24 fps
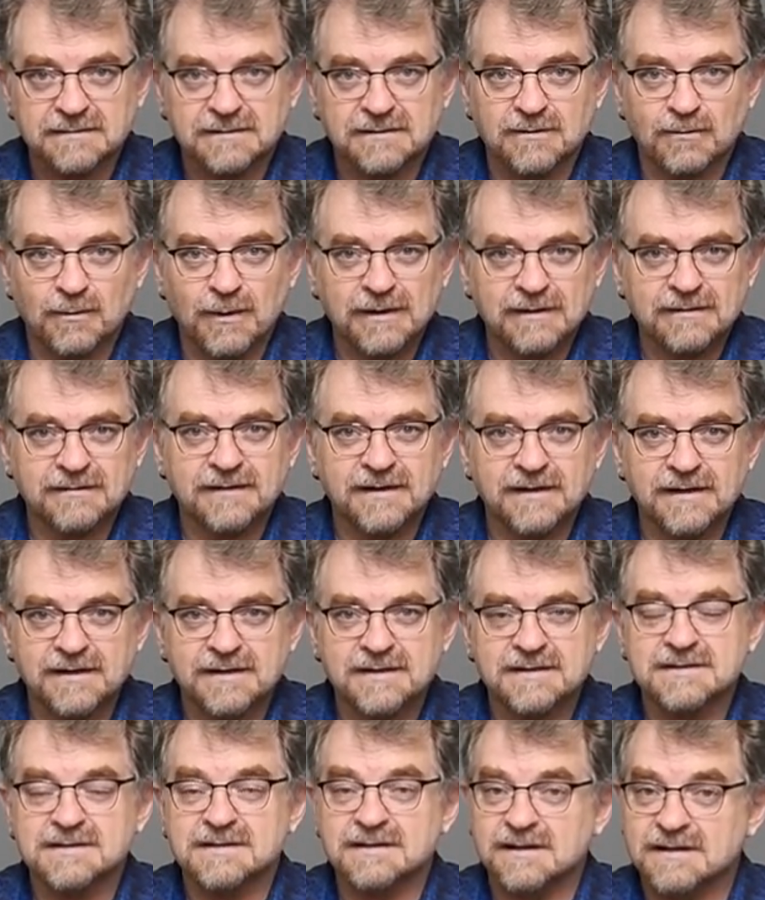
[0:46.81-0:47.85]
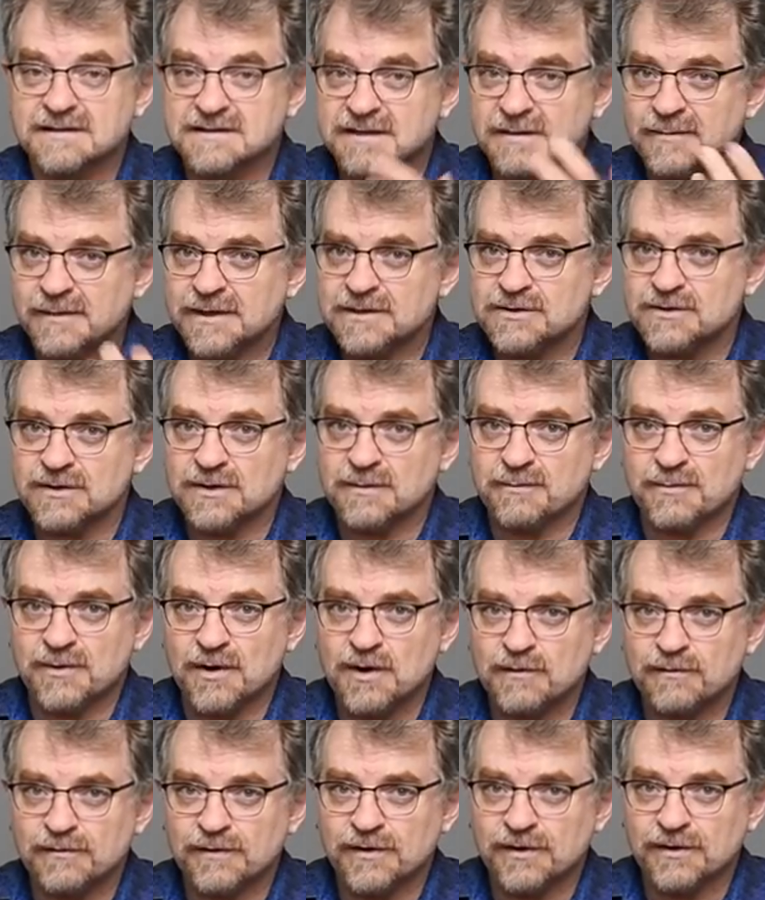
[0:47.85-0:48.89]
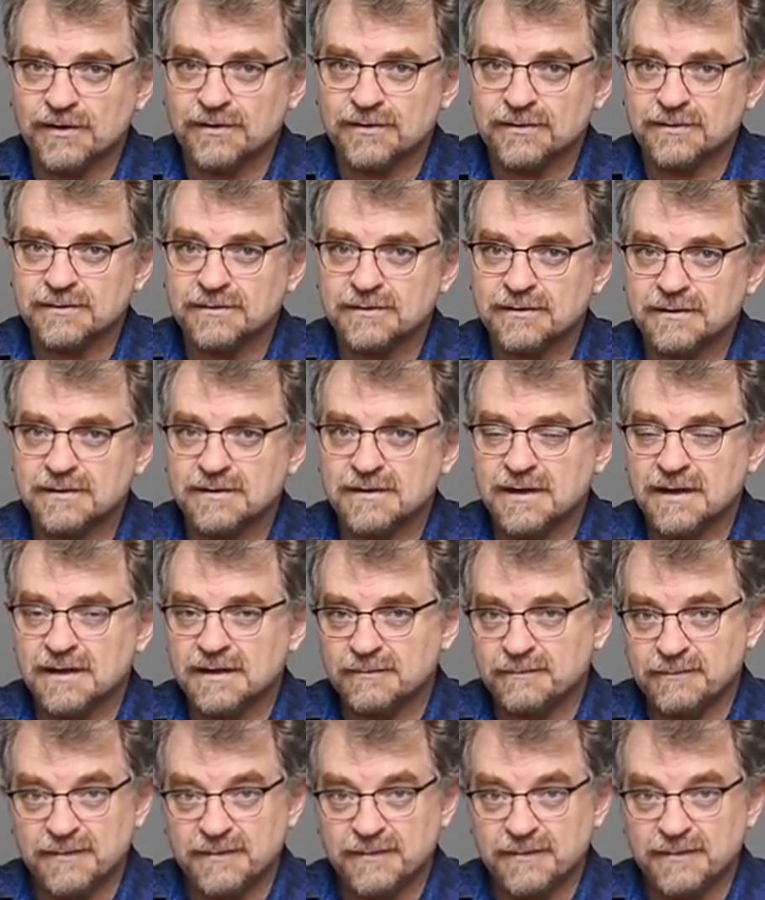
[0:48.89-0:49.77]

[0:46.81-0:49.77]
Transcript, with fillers: The one thing is, similar to the Profoto uh,